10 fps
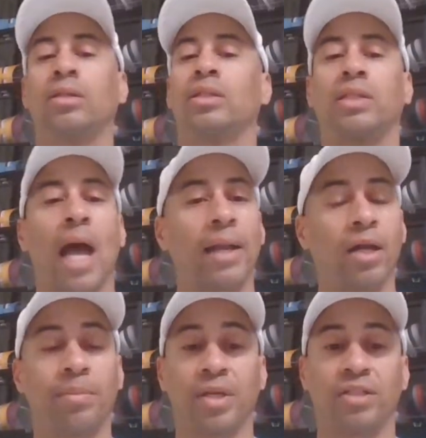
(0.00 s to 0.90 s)

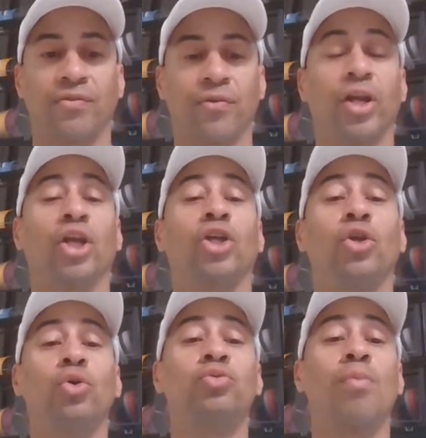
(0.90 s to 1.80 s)
Sign up is free.
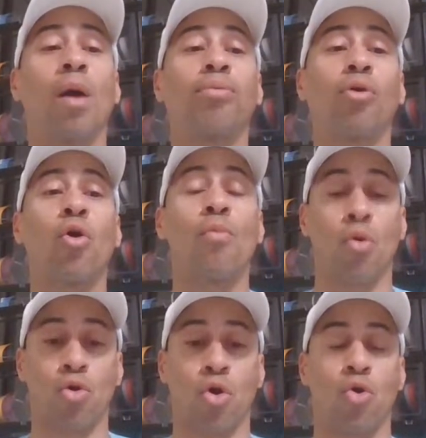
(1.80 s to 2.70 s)
Use my
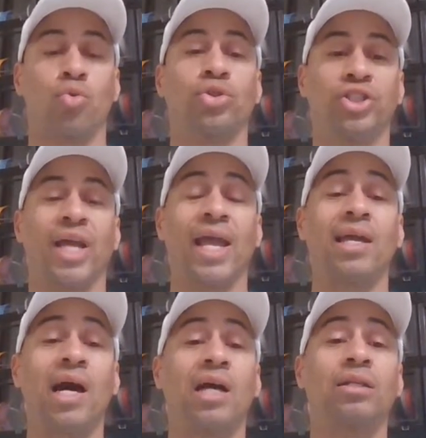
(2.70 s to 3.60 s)
promo code
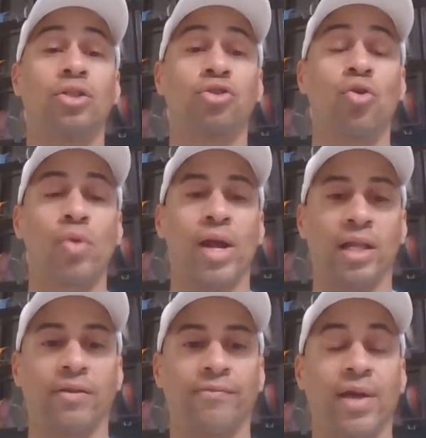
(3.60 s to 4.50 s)

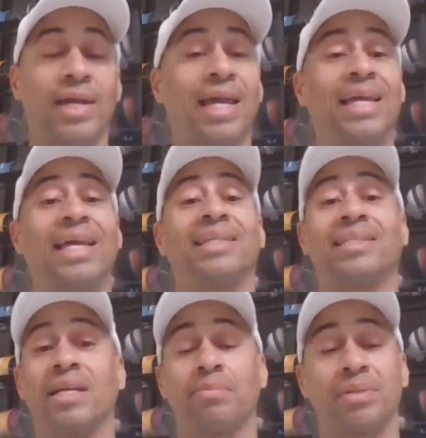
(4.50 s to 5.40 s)
J_Elevate and get
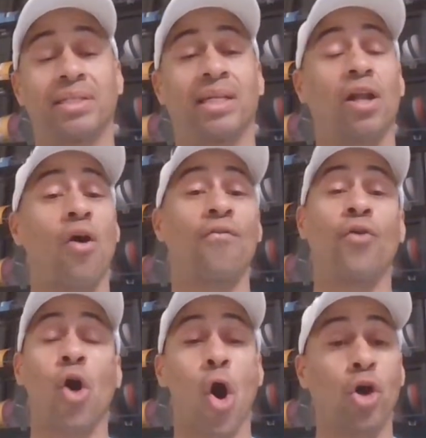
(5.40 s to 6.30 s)
10% off
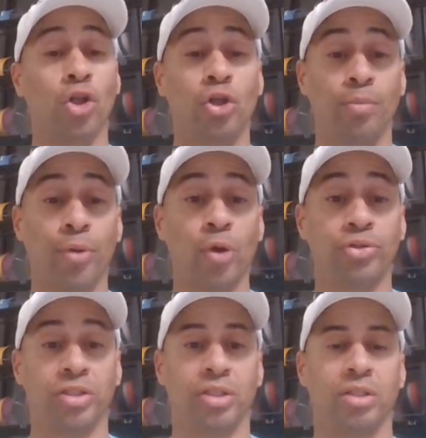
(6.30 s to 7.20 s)
of all of your
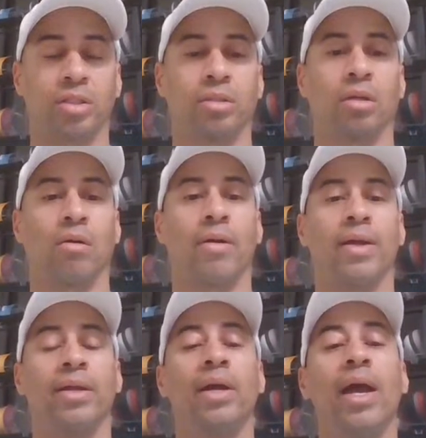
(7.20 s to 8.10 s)
purchases. All
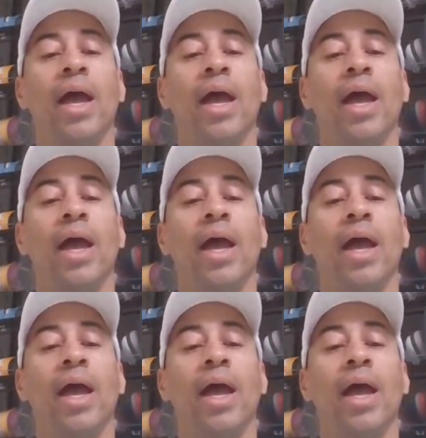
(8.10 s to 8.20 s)
right.